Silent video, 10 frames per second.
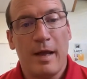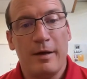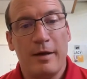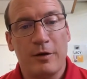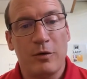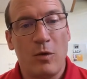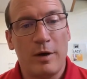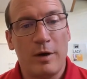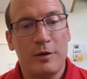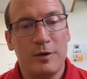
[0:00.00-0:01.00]
and they're going to
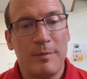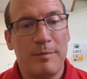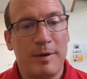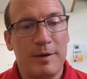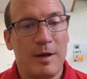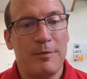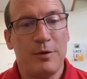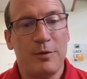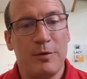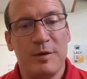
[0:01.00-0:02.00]
walk you step by
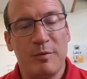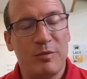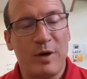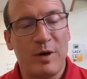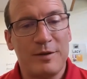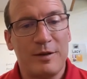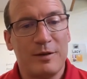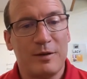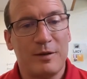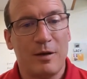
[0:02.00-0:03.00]
step through the simple process